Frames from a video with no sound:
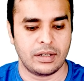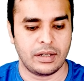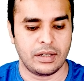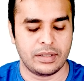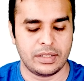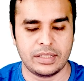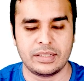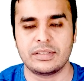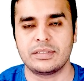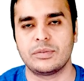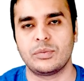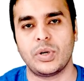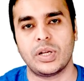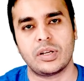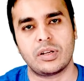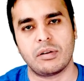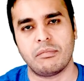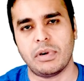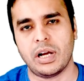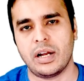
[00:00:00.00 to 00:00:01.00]
This is
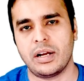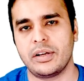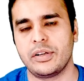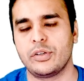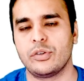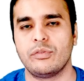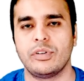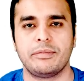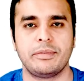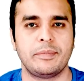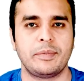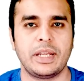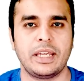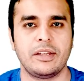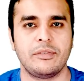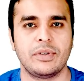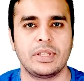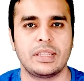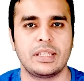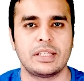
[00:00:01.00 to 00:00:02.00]
one command. You will be
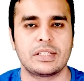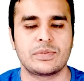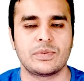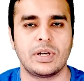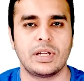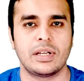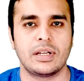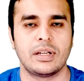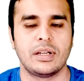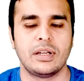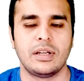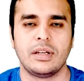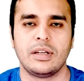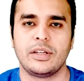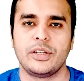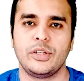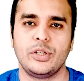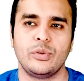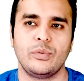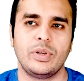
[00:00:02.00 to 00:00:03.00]
playing with this one.
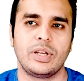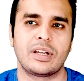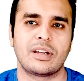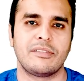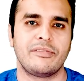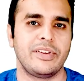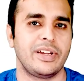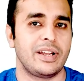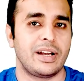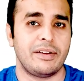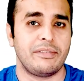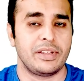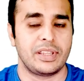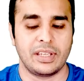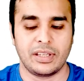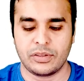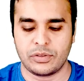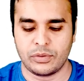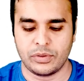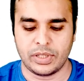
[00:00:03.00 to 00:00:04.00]
You will configure
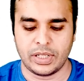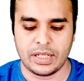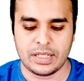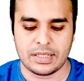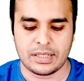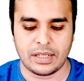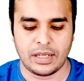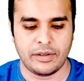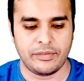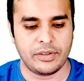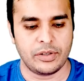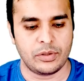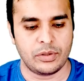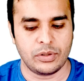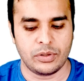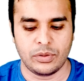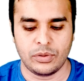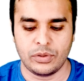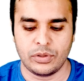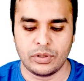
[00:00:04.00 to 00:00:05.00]
everything through this. If you
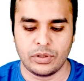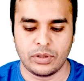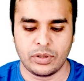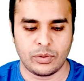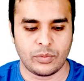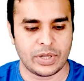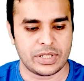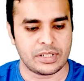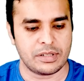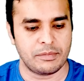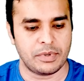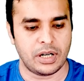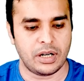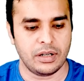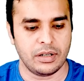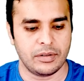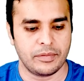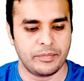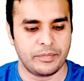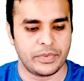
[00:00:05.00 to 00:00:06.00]
do question
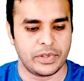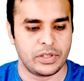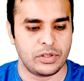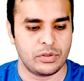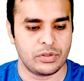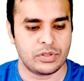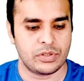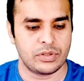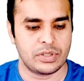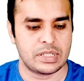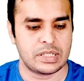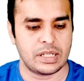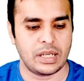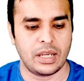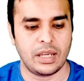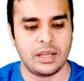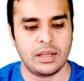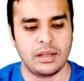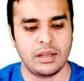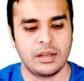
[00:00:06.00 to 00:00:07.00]
mark, you should
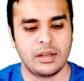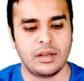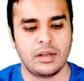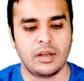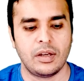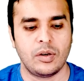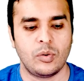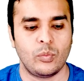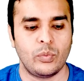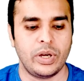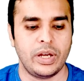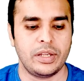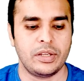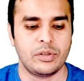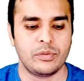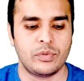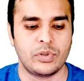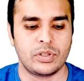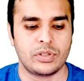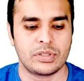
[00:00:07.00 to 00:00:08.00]
see where
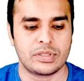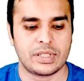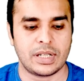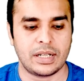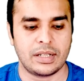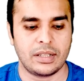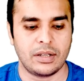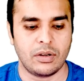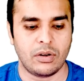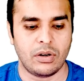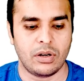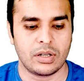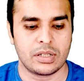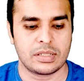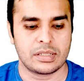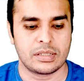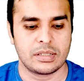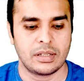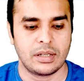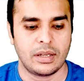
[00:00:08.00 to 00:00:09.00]
you want to send the
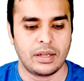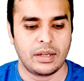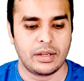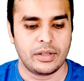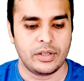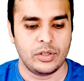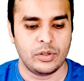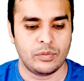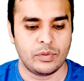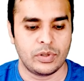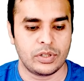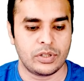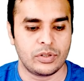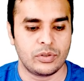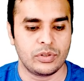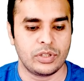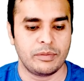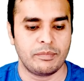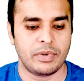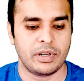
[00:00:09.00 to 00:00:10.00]
logs. You want to
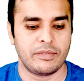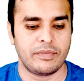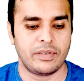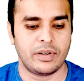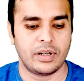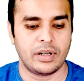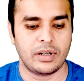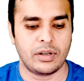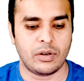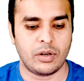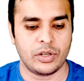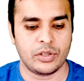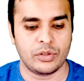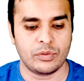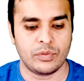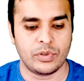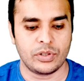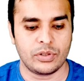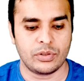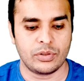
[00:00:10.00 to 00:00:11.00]
do the buffered, or
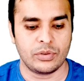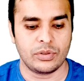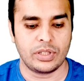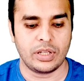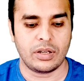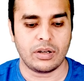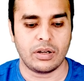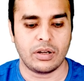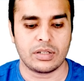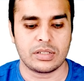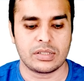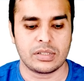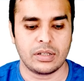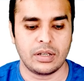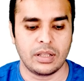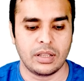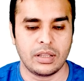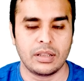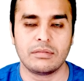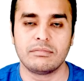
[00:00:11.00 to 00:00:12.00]
you want to do the
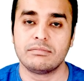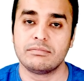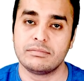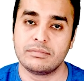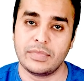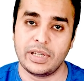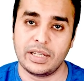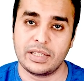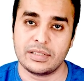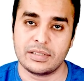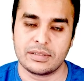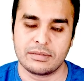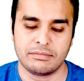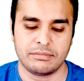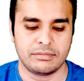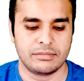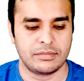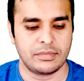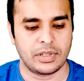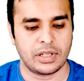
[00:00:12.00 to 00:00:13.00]
console based.
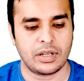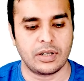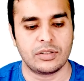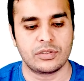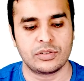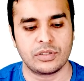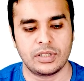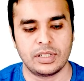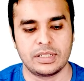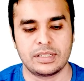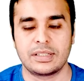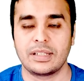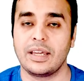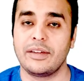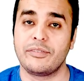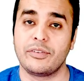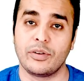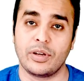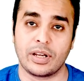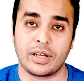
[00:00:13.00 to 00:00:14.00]
Console is
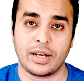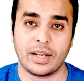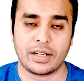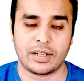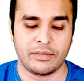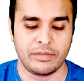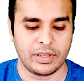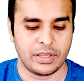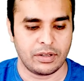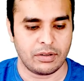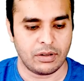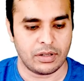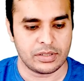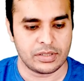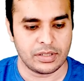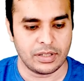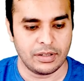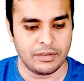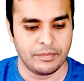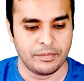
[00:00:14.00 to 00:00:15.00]
if you are connected with the
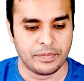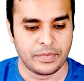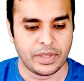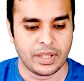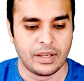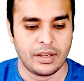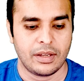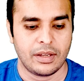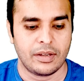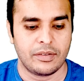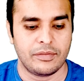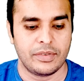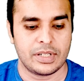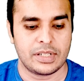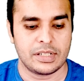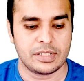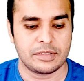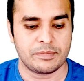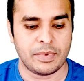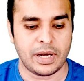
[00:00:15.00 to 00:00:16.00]
console,
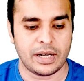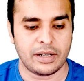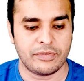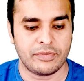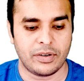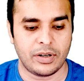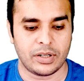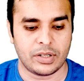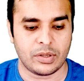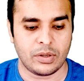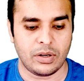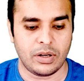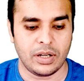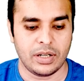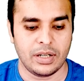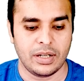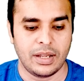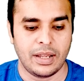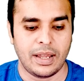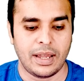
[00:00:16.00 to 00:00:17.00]
which is by default
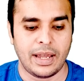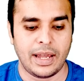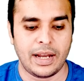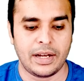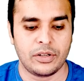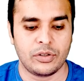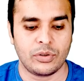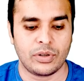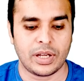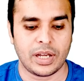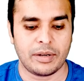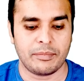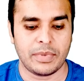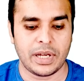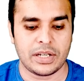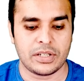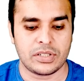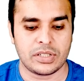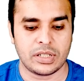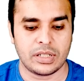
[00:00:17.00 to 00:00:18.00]
on. And you can
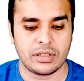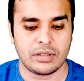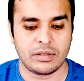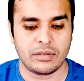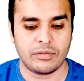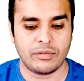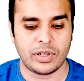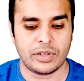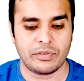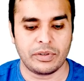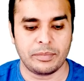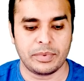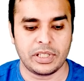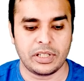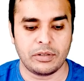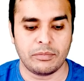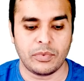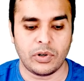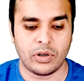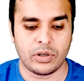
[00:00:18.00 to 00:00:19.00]
mention what will be
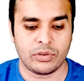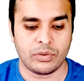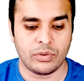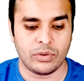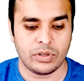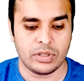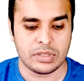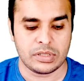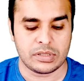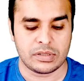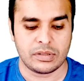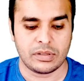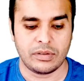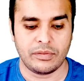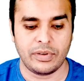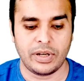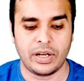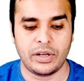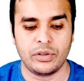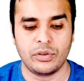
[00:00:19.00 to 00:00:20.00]
the remote host
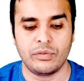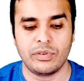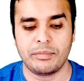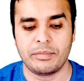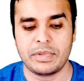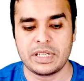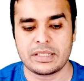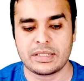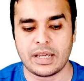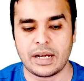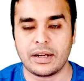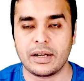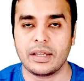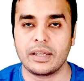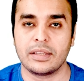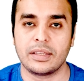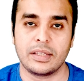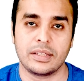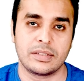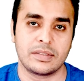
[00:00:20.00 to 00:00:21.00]
where you will be
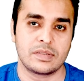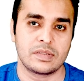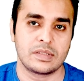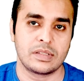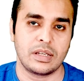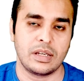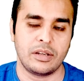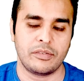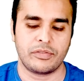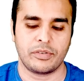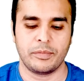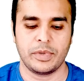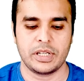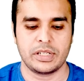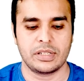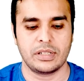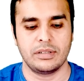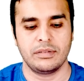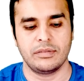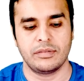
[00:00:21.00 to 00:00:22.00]
sending this
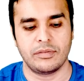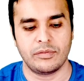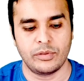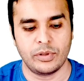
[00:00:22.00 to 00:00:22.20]
information.